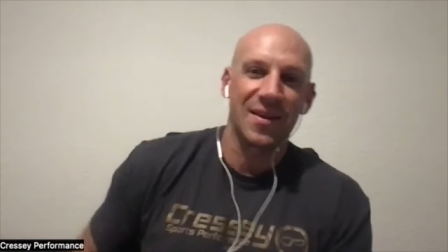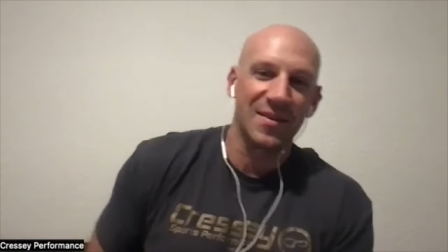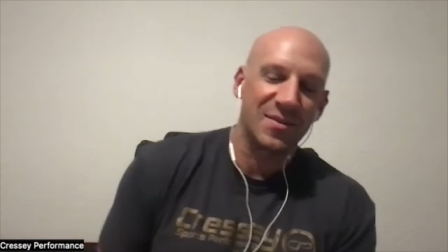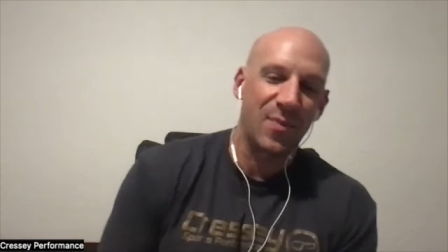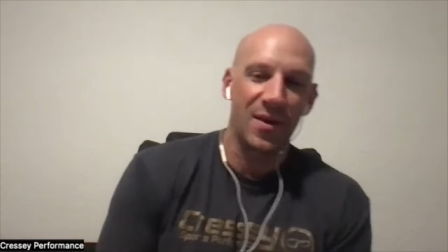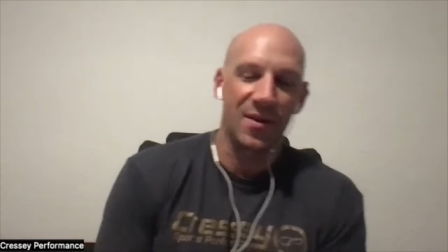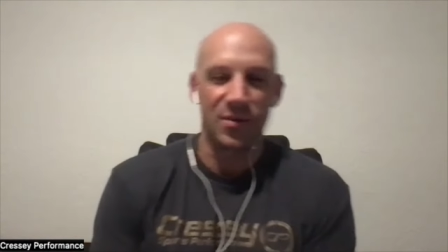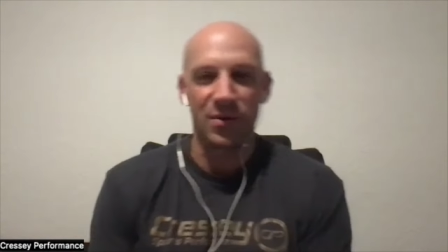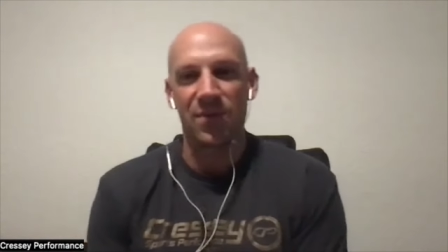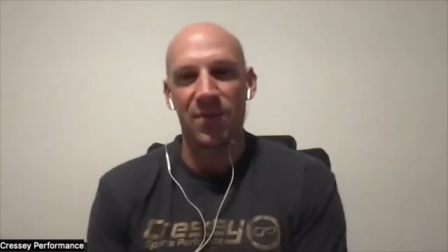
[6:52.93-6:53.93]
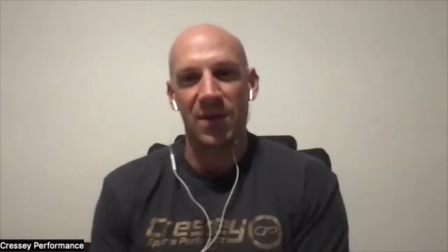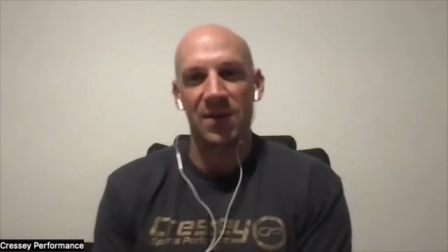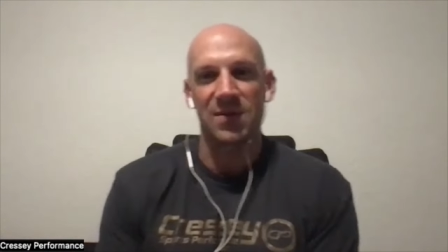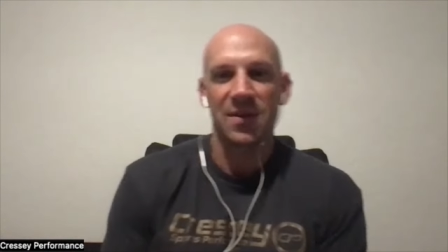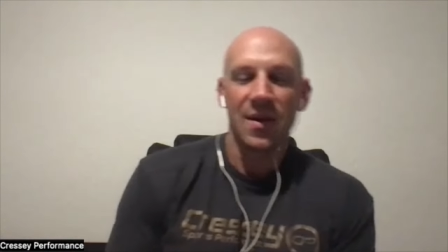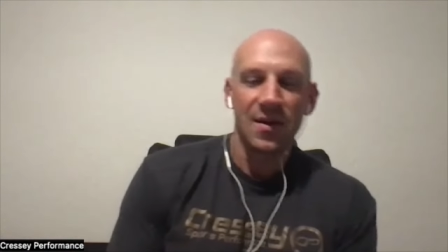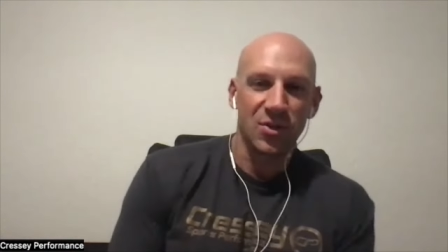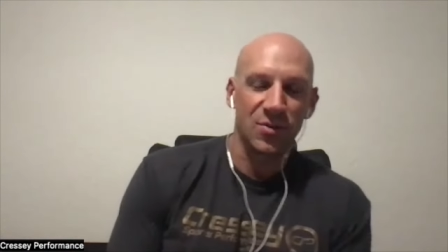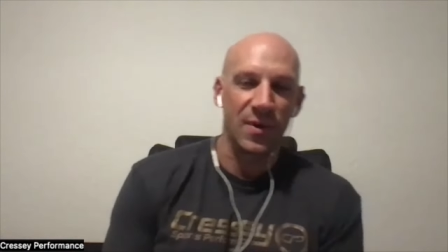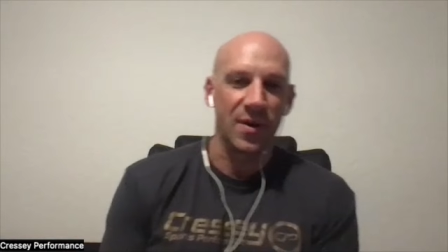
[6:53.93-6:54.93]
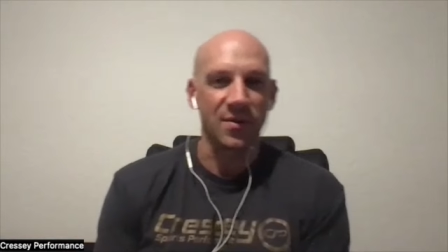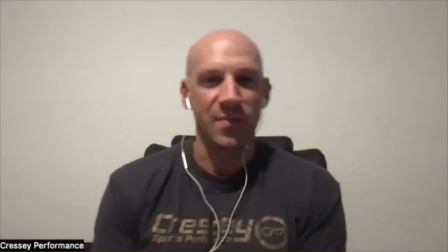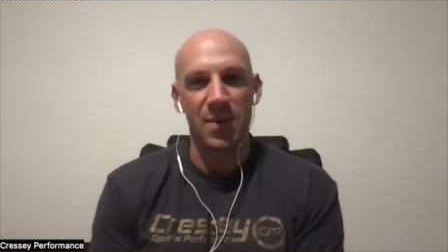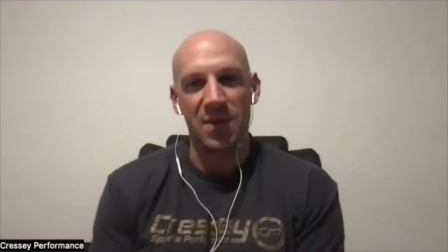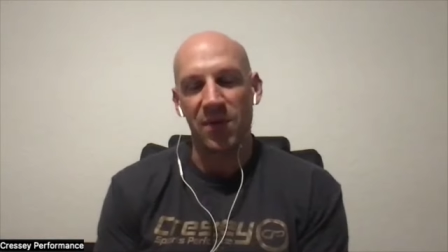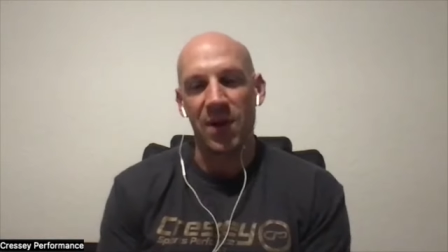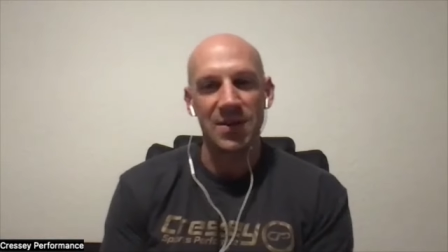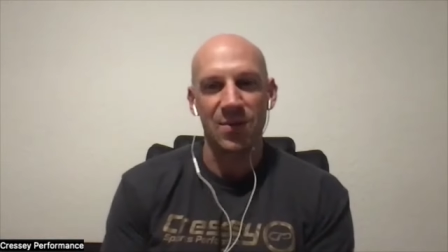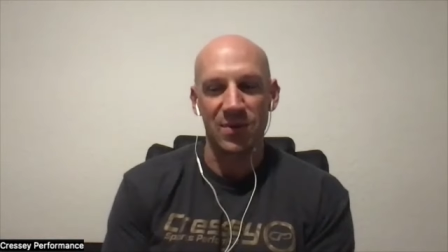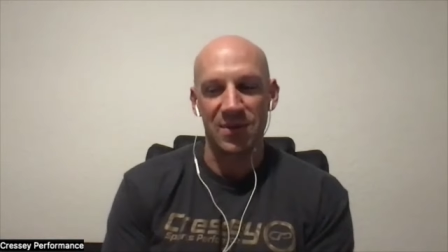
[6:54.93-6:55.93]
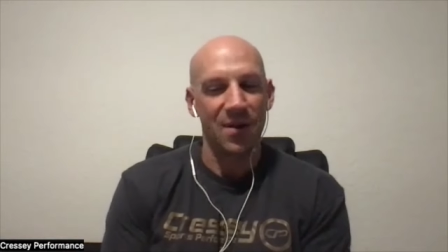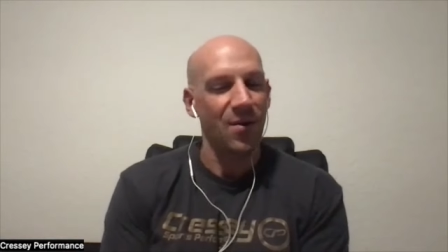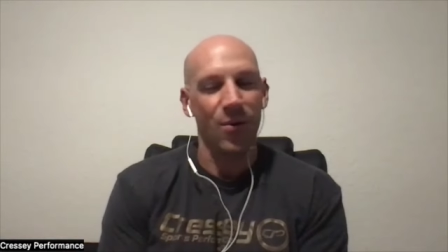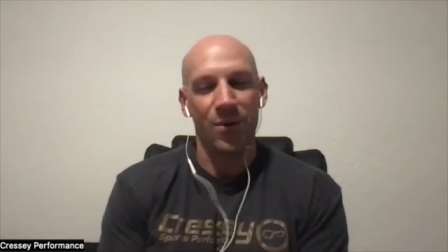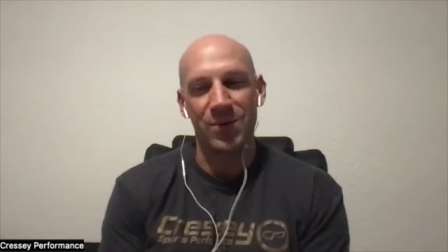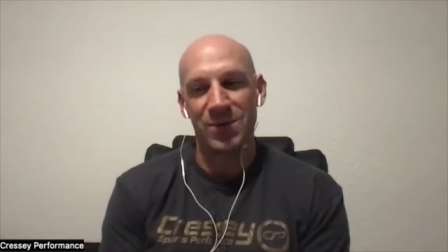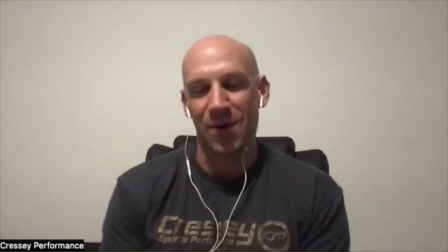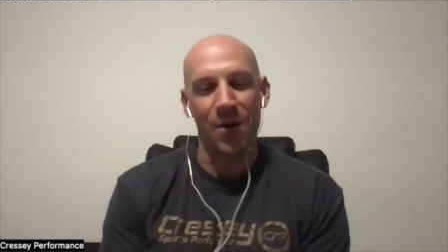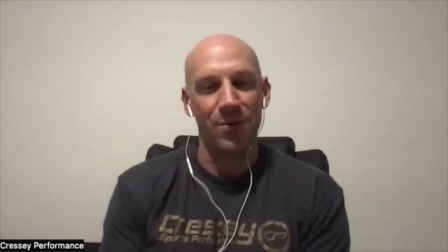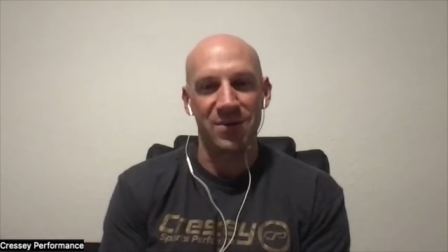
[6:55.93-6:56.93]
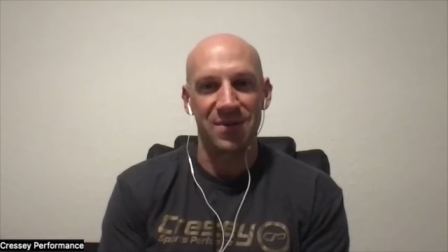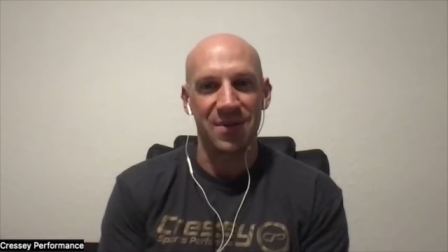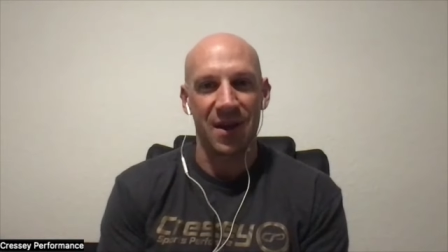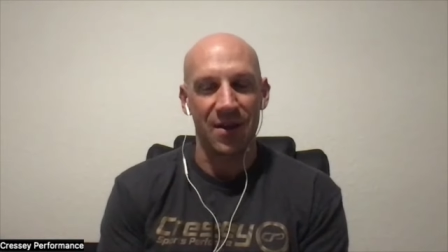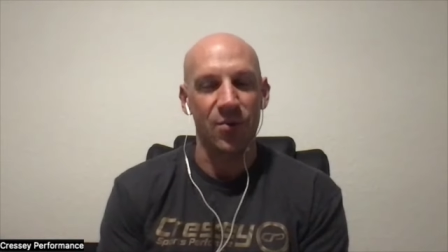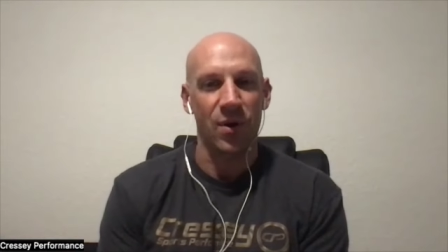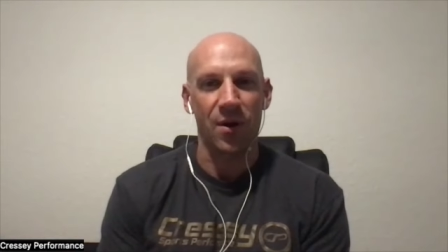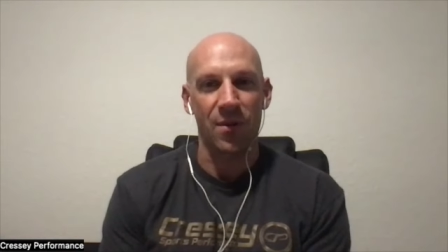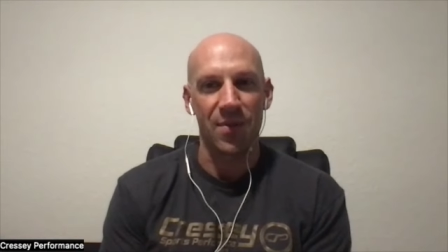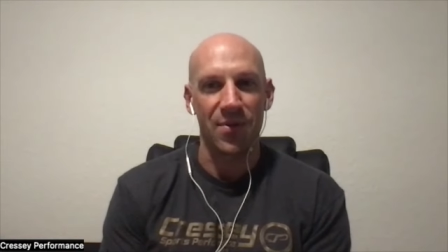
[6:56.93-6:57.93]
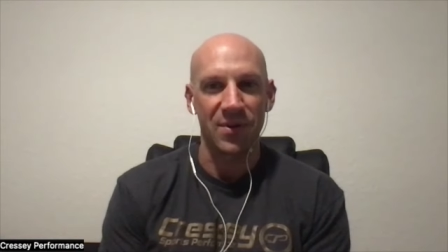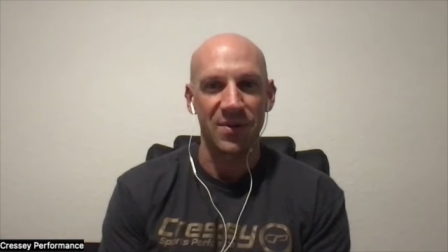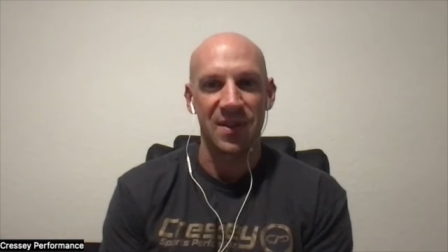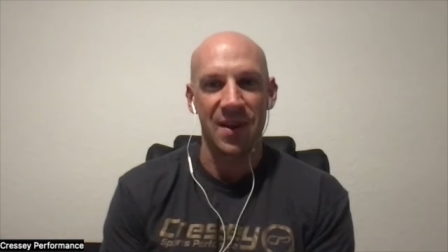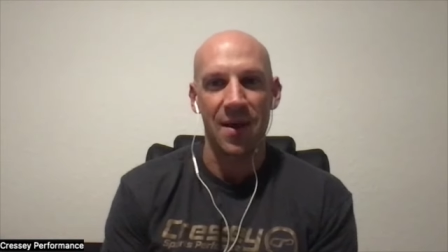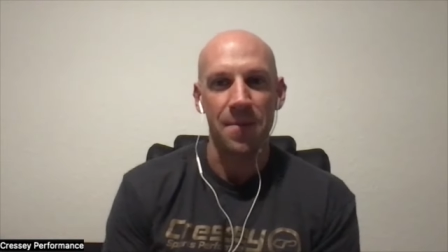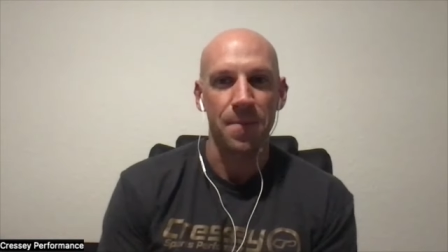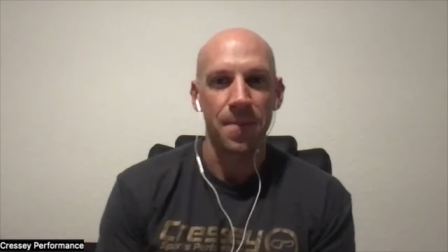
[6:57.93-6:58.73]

and spin and do different things just because maybe the velocity wasn't there or was there always kind of the quick arm that there is today